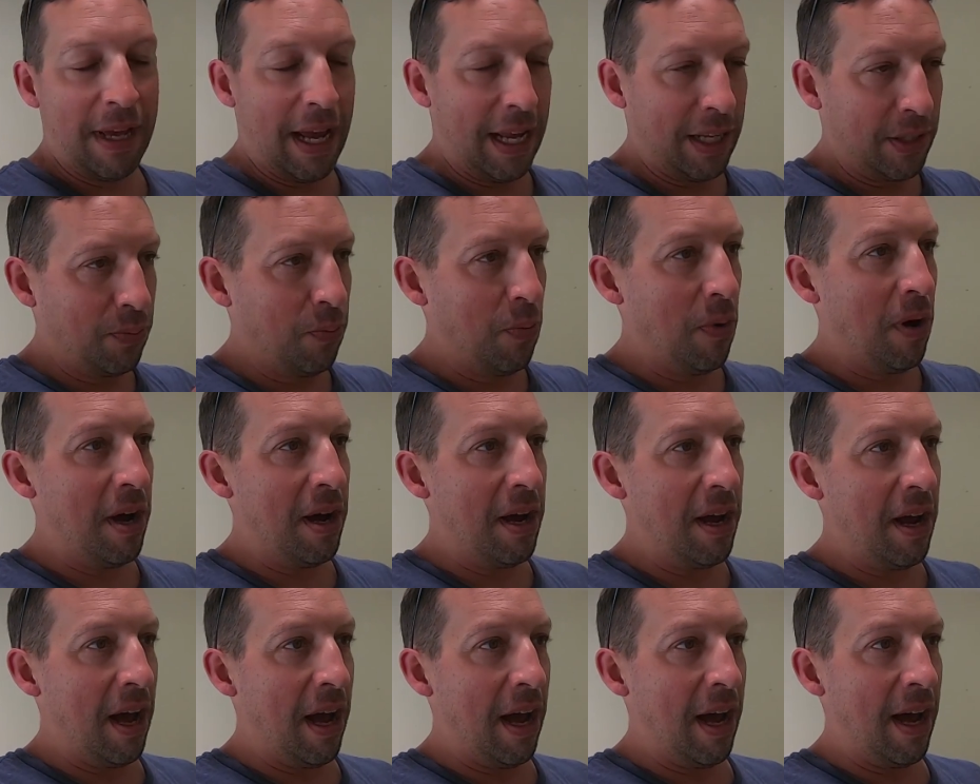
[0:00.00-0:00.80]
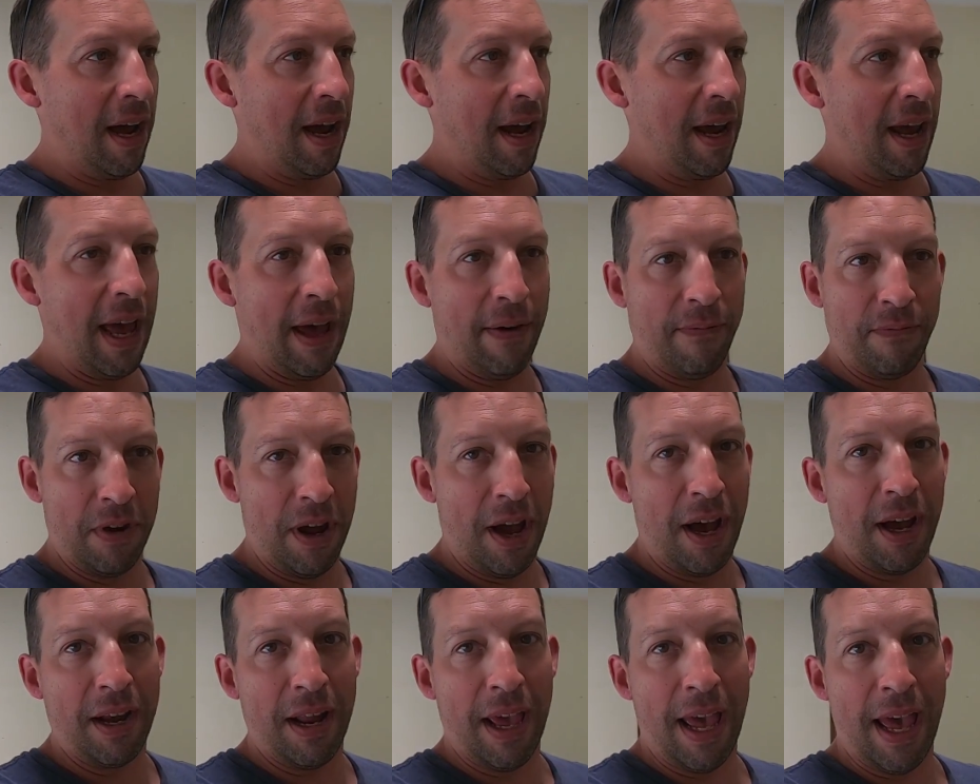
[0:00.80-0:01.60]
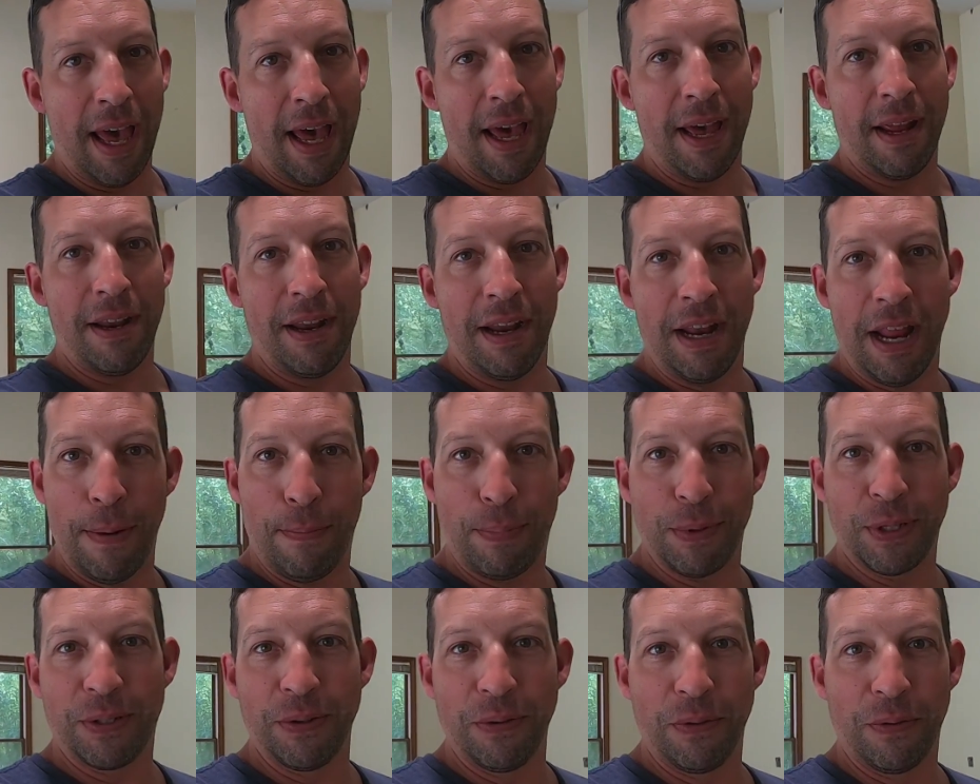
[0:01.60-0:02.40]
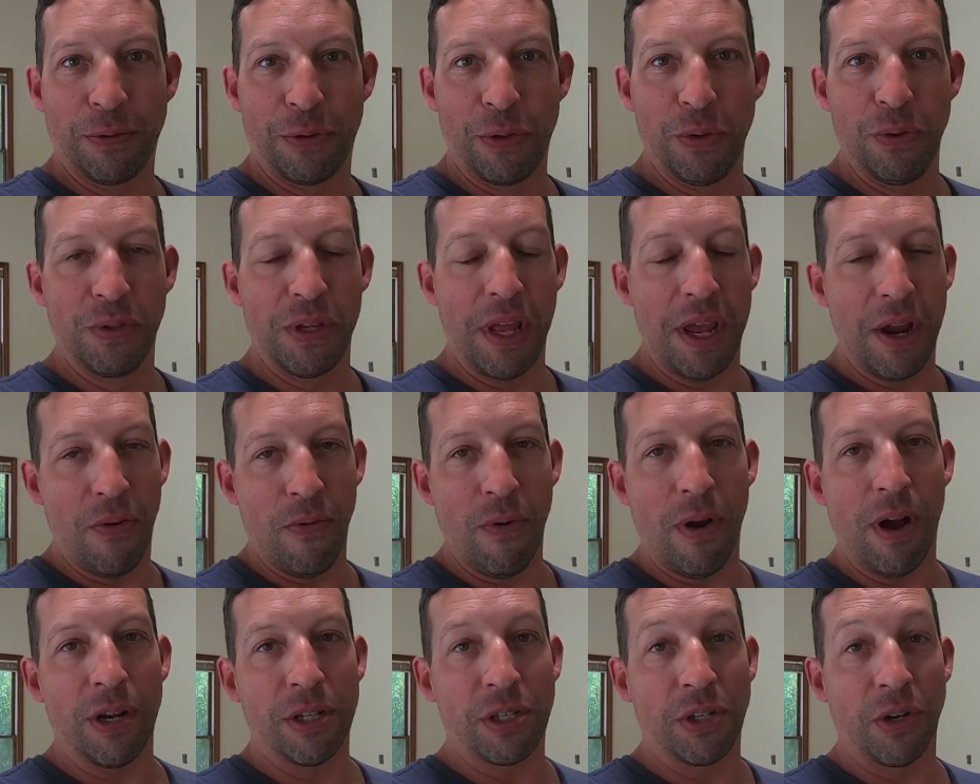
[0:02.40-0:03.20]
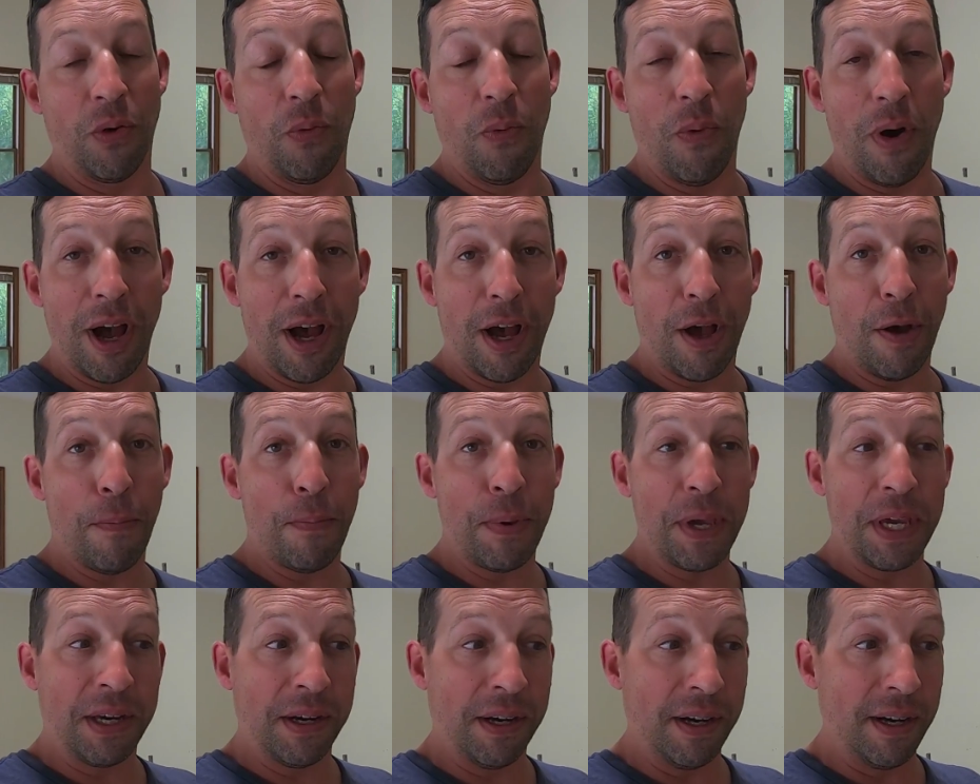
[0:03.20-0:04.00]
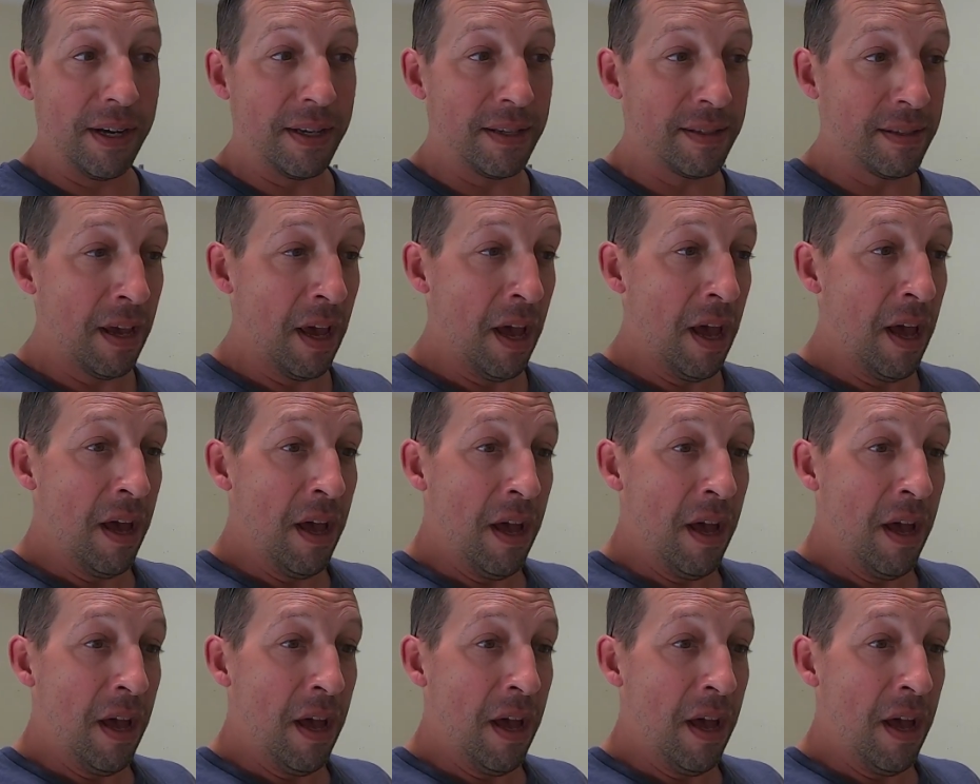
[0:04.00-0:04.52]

That's why I have not had an episode of TueZday Garage in a while, because